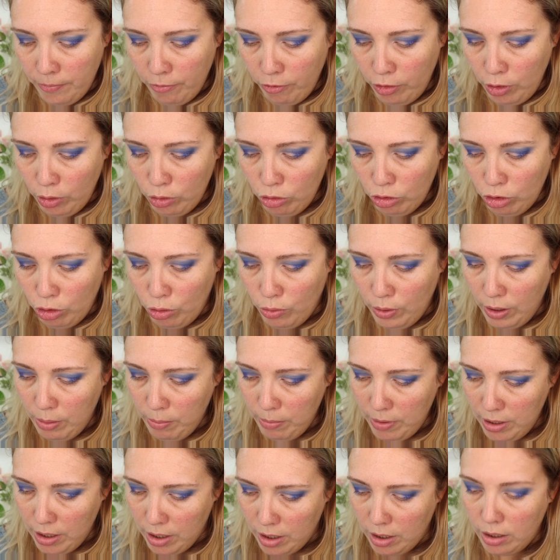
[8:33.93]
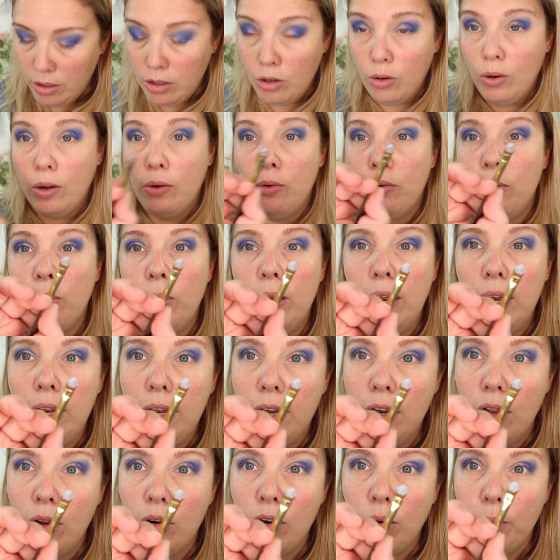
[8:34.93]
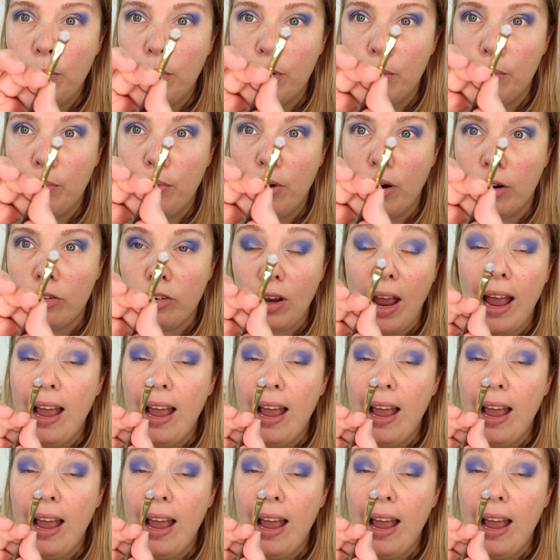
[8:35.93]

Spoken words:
feels creamier. You can really load up your brush.